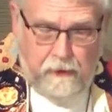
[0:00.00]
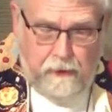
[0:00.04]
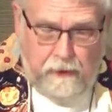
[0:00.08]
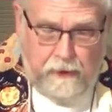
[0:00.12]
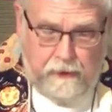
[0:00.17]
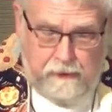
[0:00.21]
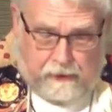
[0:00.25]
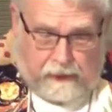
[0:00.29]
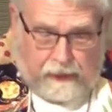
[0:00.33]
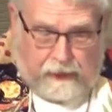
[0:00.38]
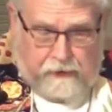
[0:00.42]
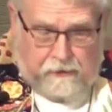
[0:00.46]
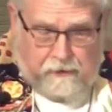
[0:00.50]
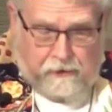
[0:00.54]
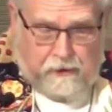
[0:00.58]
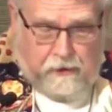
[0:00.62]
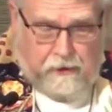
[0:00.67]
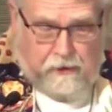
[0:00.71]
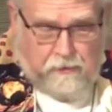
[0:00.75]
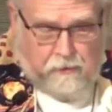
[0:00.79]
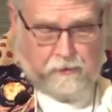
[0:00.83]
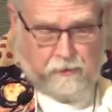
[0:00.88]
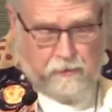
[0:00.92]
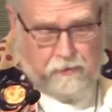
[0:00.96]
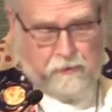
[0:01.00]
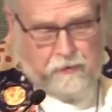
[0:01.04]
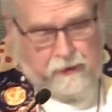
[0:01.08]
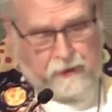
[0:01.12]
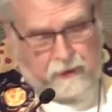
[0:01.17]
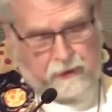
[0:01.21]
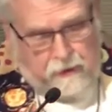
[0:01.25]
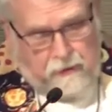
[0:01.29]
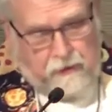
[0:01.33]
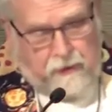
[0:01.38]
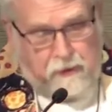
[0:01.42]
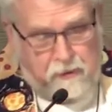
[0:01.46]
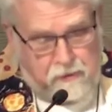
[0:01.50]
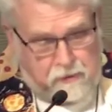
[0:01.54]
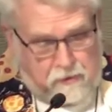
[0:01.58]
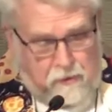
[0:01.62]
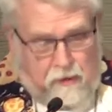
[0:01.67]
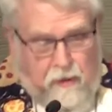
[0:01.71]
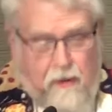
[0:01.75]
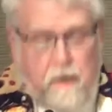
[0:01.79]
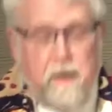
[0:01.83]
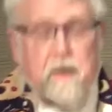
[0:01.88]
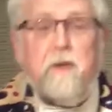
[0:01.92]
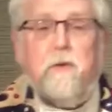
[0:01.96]
As Isley drew near, he
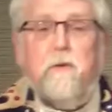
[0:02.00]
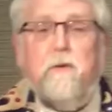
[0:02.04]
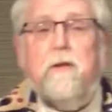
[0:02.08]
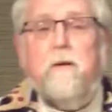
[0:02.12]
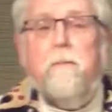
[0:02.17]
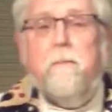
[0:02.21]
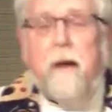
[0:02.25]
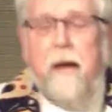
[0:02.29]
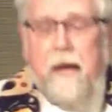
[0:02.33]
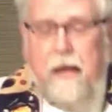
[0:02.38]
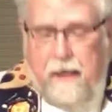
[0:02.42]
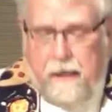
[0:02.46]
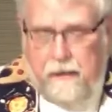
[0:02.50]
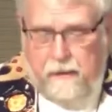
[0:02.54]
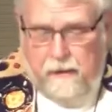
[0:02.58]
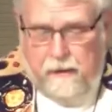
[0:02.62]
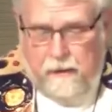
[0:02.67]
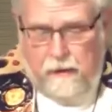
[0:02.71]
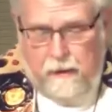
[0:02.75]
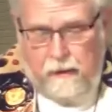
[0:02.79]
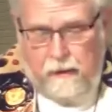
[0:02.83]
saw this was a man,